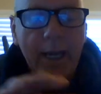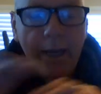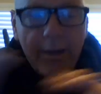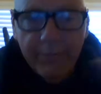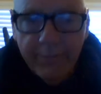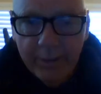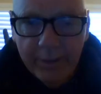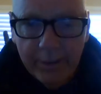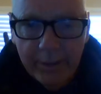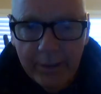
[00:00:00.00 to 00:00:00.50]

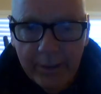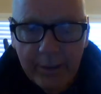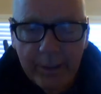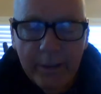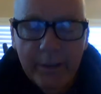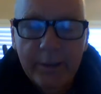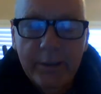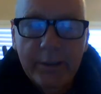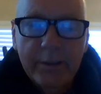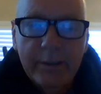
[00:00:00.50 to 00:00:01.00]
everything,
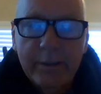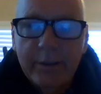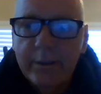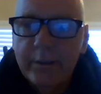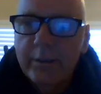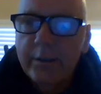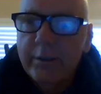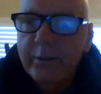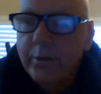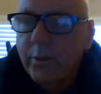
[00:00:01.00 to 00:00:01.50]
guys.
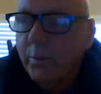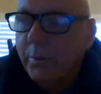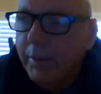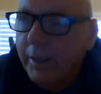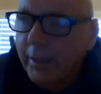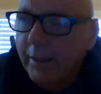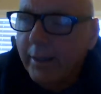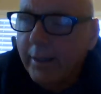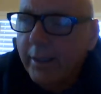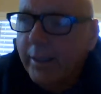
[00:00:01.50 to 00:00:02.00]
So many
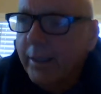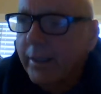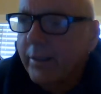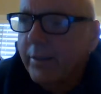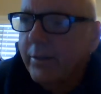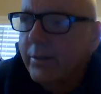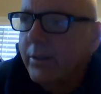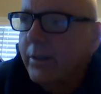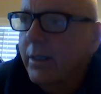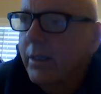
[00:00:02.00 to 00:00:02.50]

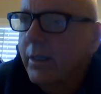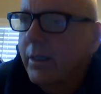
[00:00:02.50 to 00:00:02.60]
things.